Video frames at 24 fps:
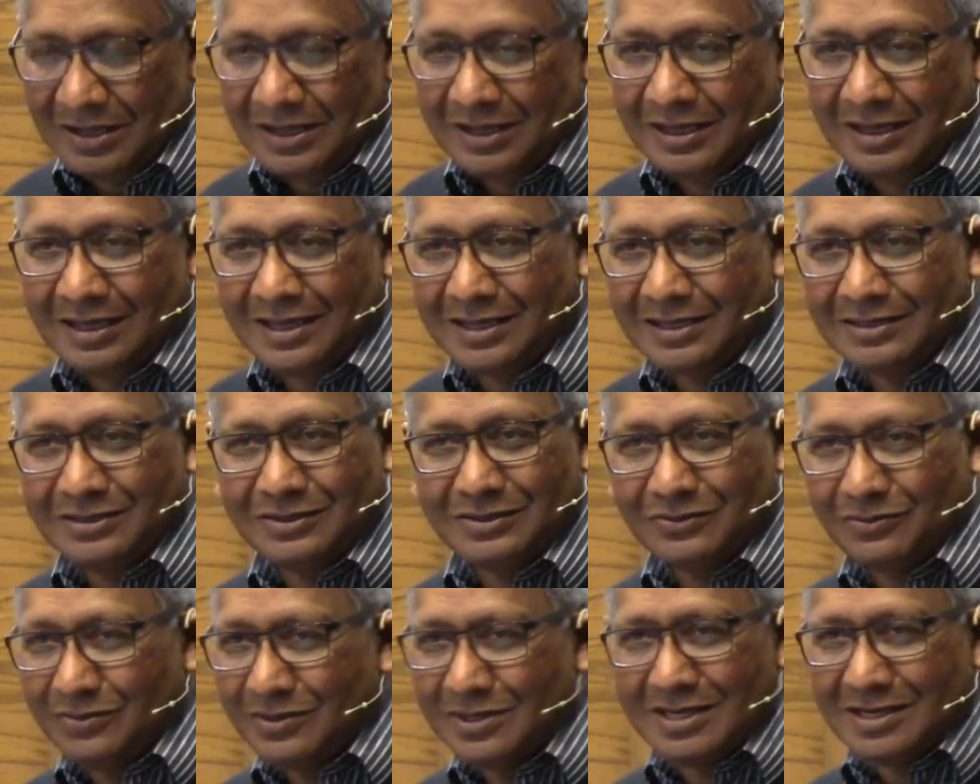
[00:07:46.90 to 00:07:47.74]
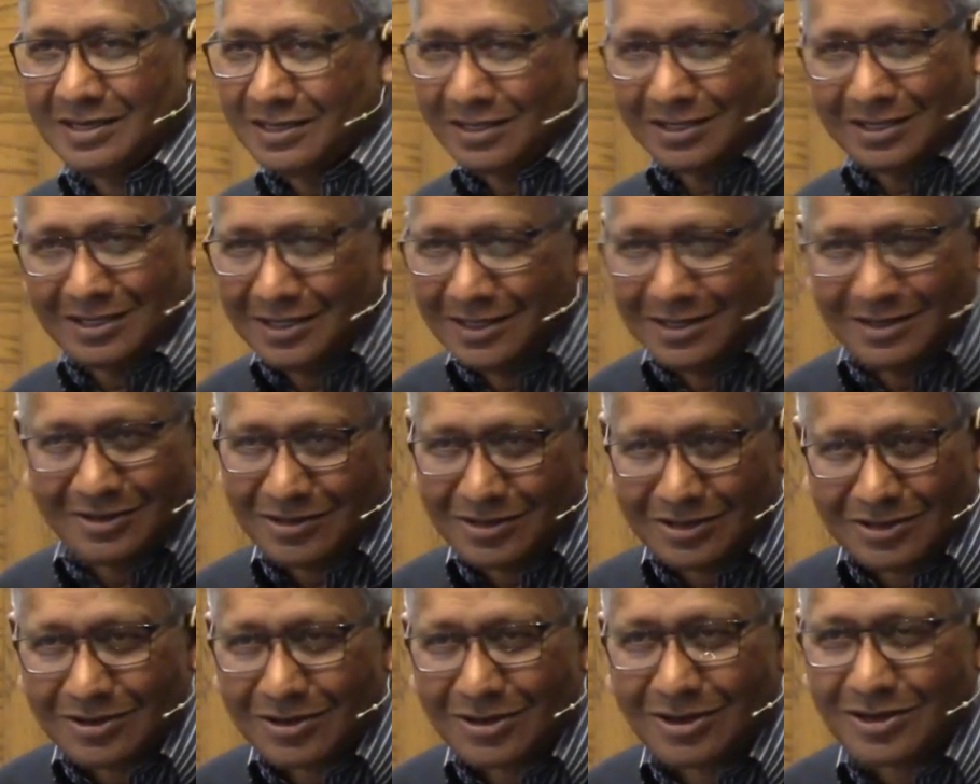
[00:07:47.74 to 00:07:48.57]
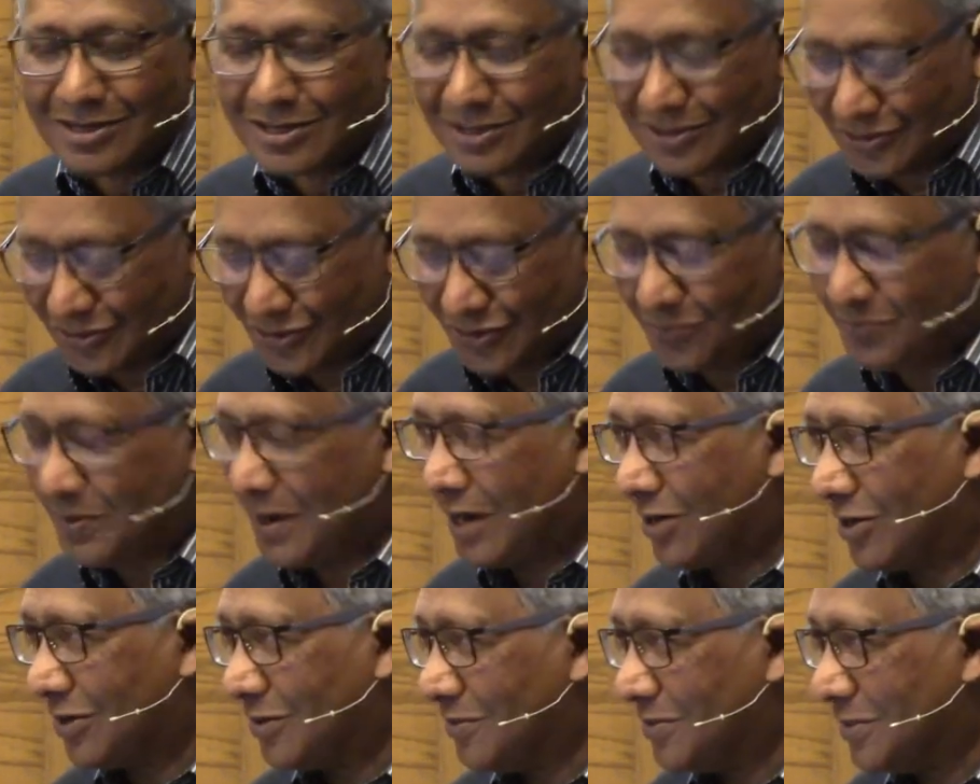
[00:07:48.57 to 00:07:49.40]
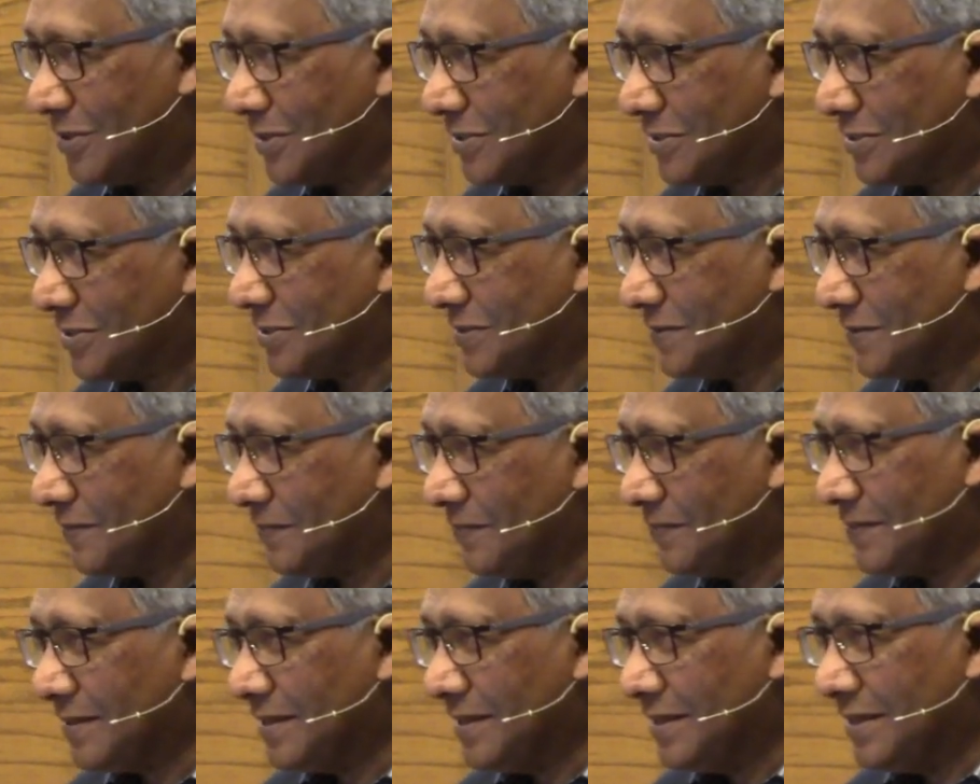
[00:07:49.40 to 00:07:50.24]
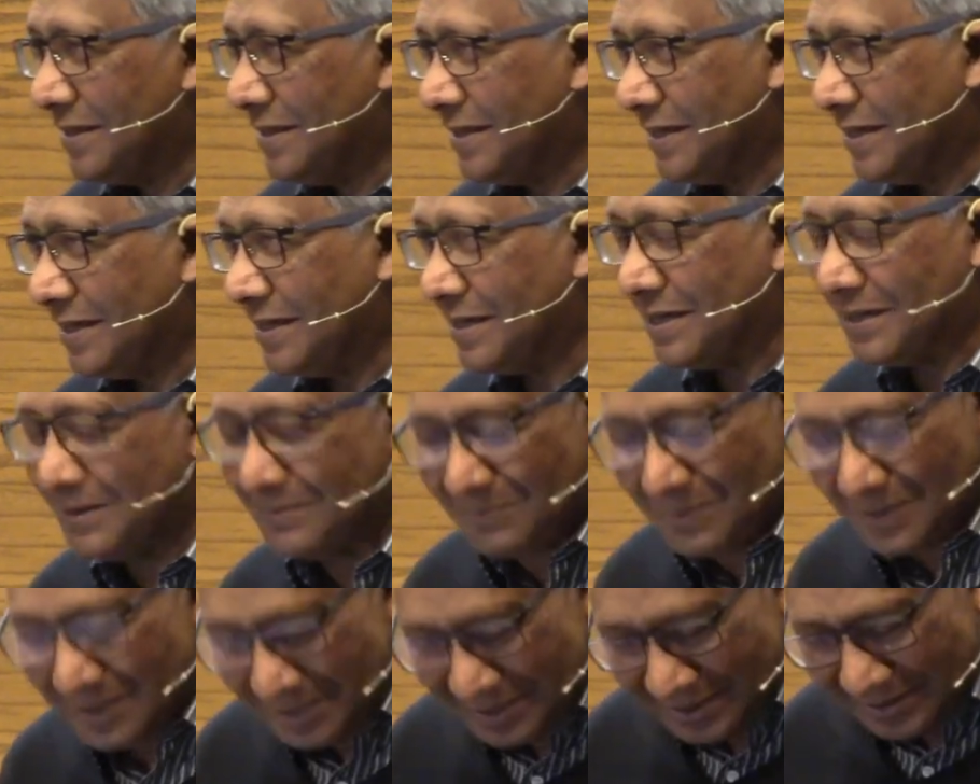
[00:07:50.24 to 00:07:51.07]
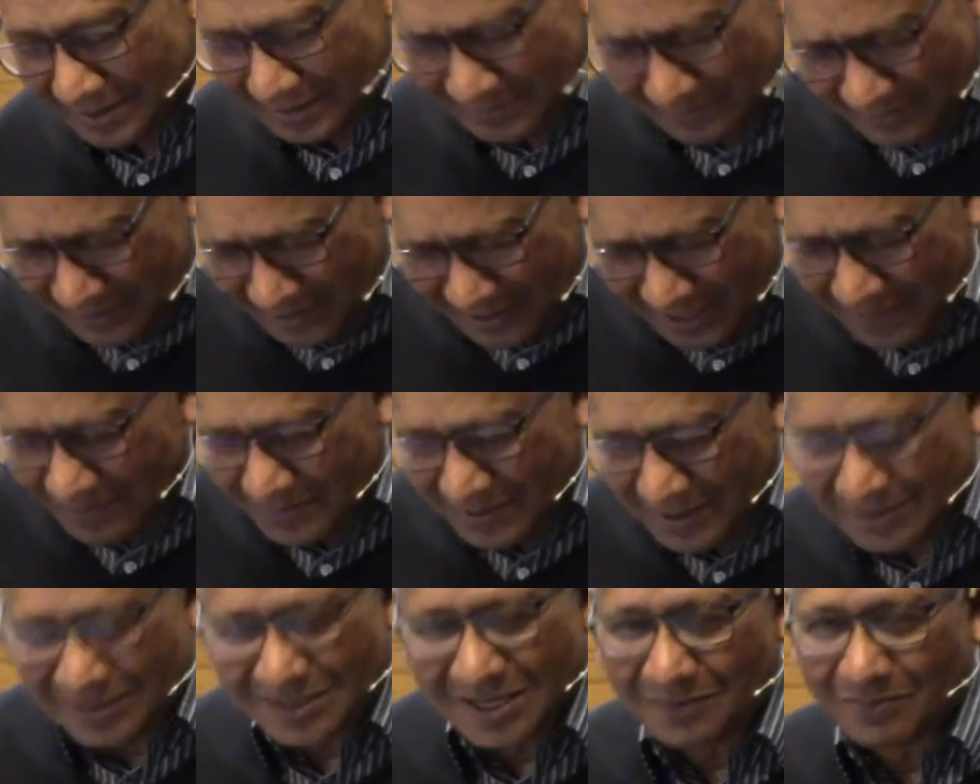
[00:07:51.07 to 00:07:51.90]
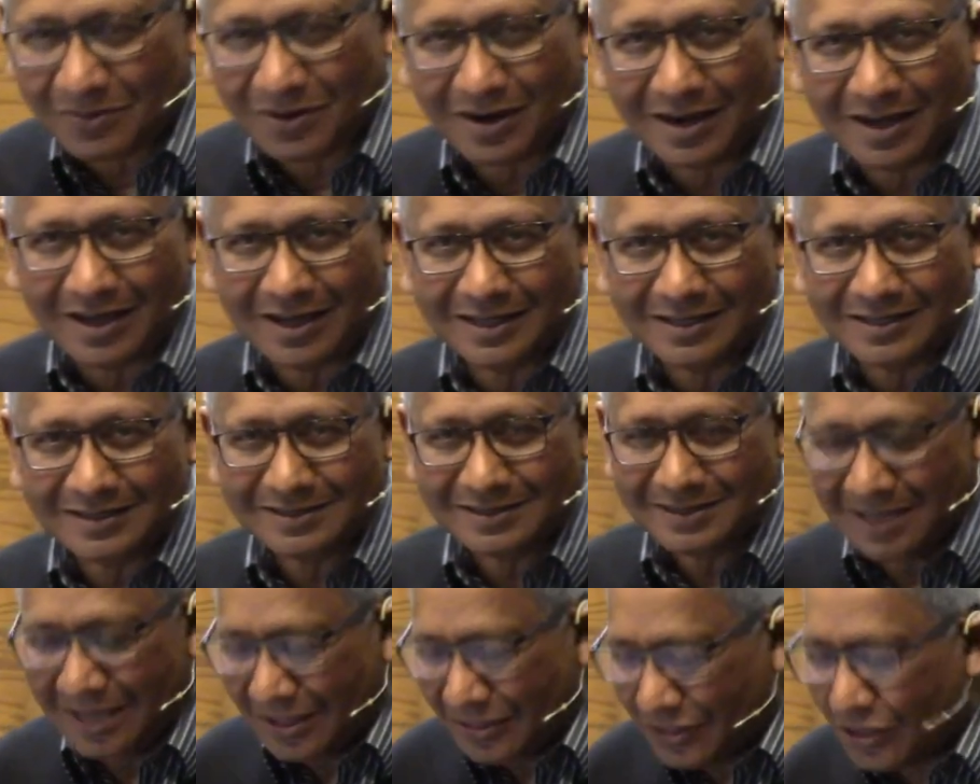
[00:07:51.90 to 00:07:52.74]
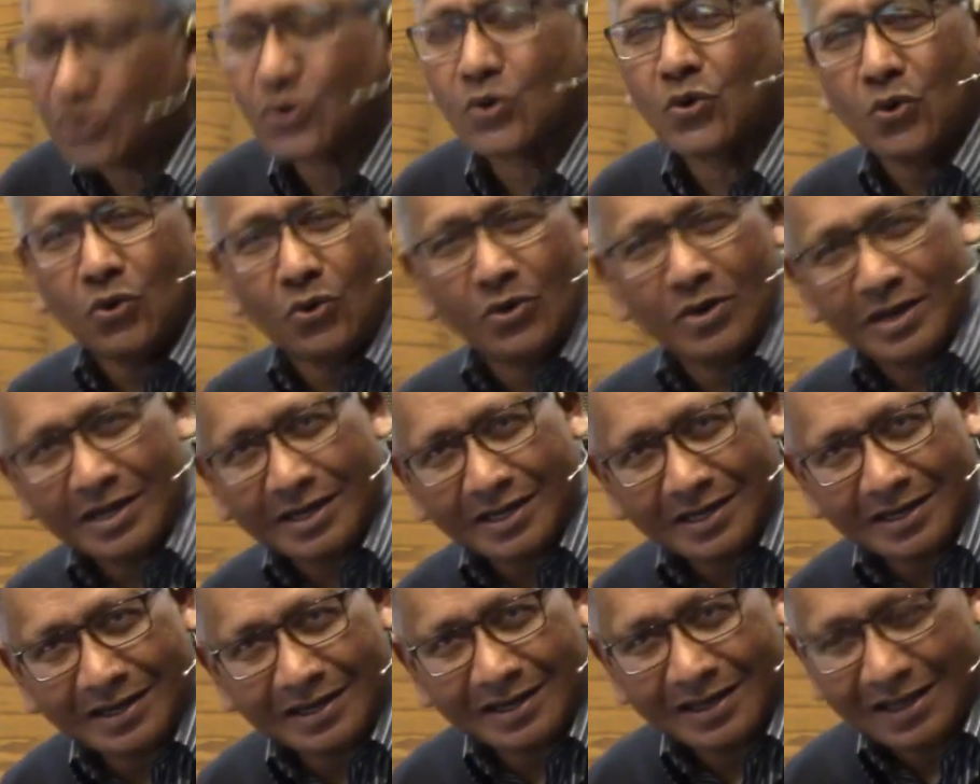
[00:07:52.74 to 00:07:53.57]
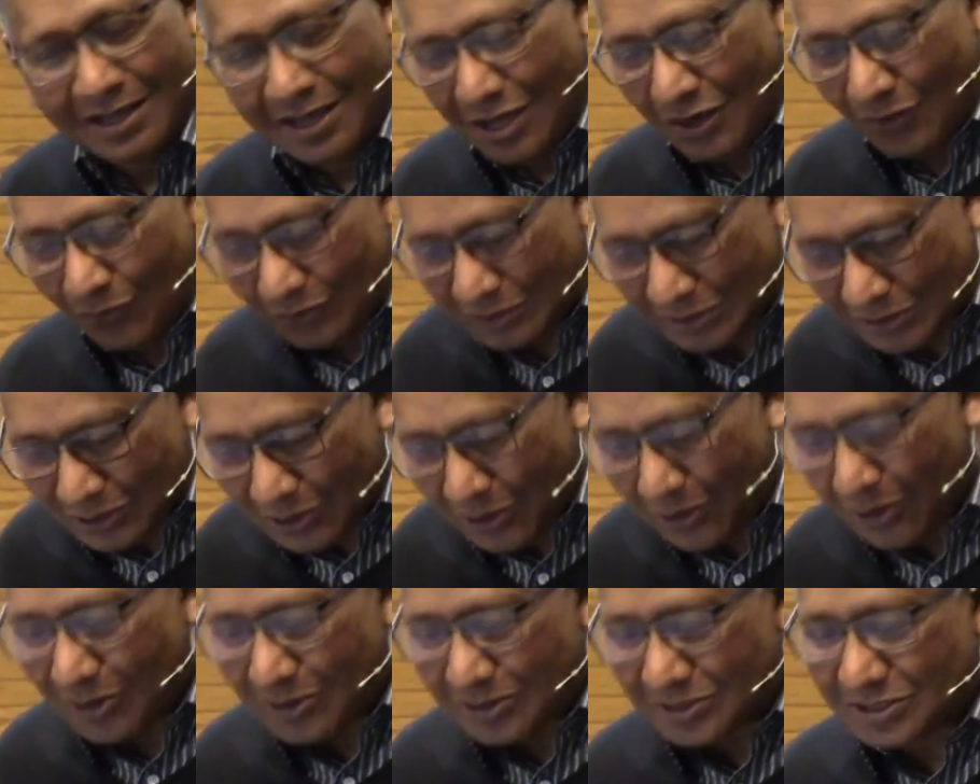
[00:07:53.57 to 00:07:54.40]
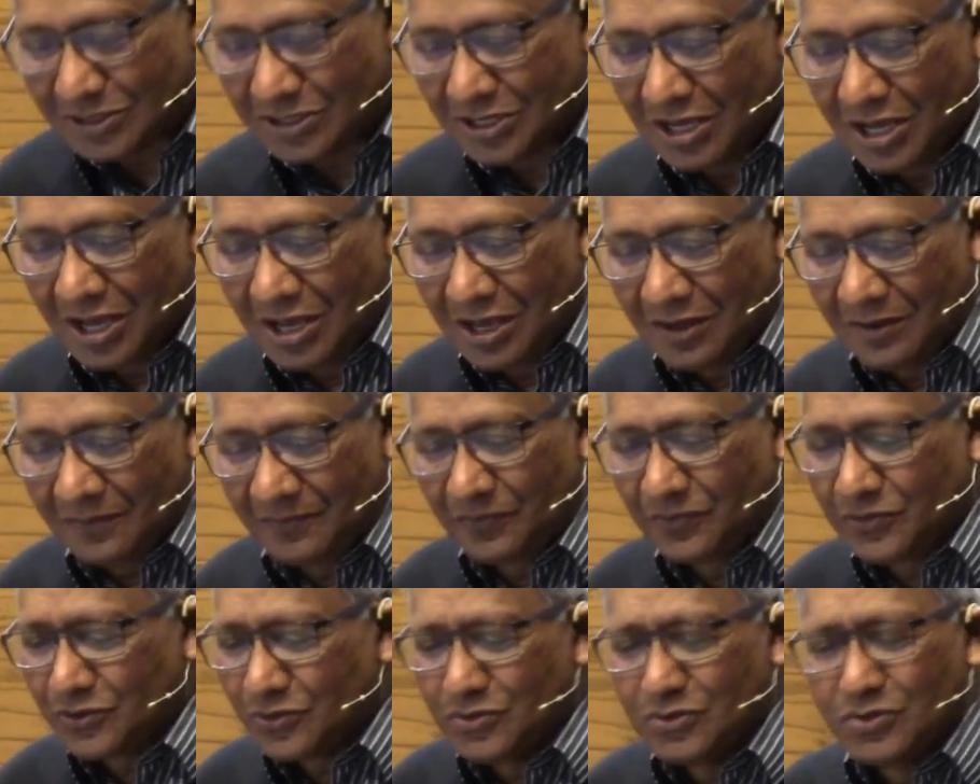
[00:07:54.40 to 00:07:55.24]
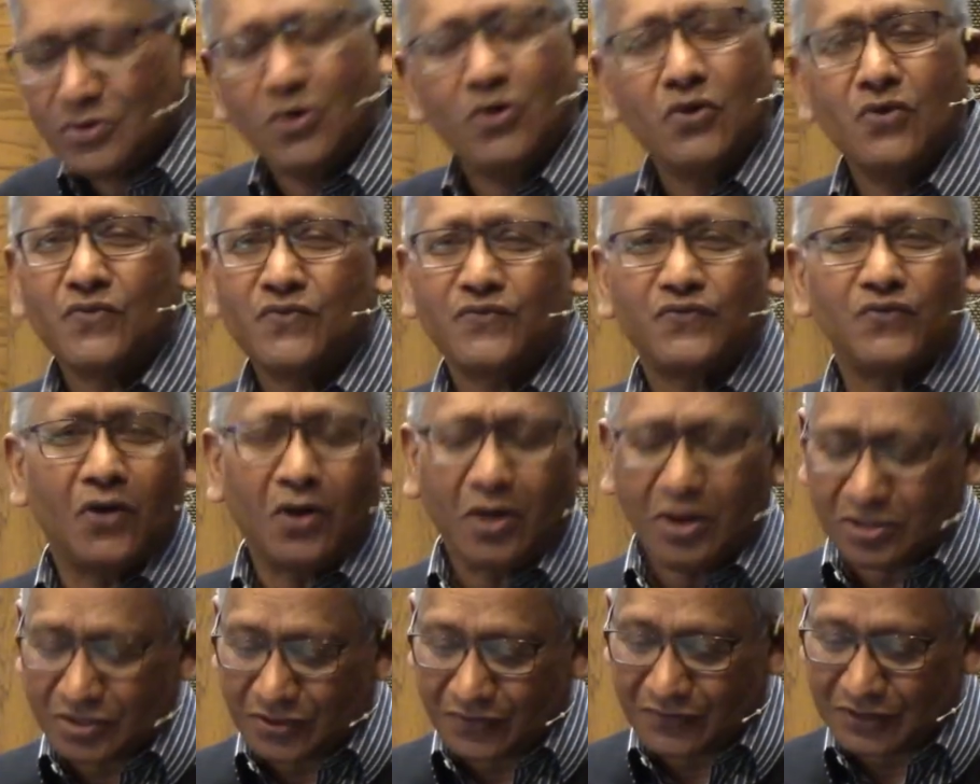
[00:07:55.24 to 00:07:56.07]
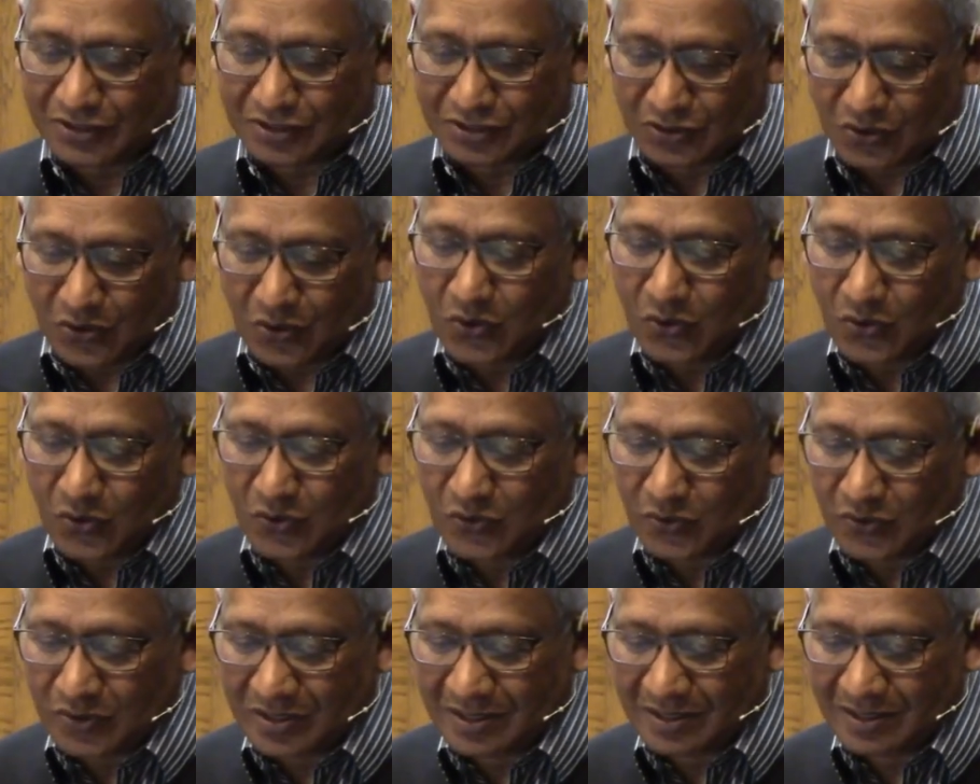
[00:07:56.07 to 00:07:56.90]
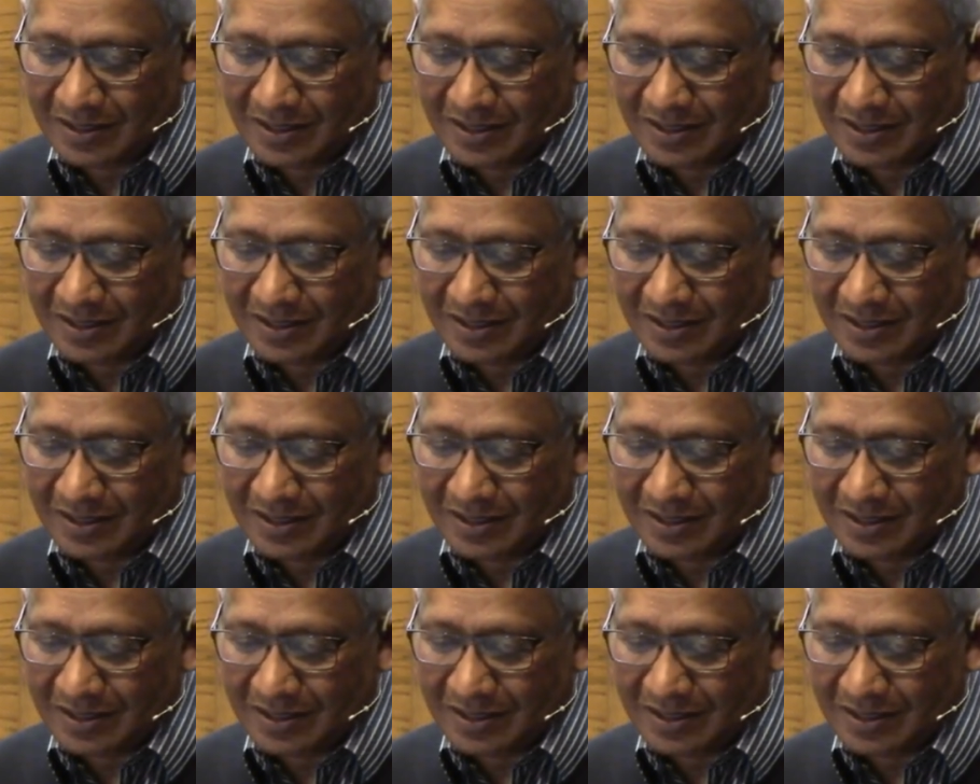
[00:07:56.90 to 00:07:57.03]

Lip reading: And we didn't hear the earlier two parables, but let me summarize. The coin was lost through no fault of its own.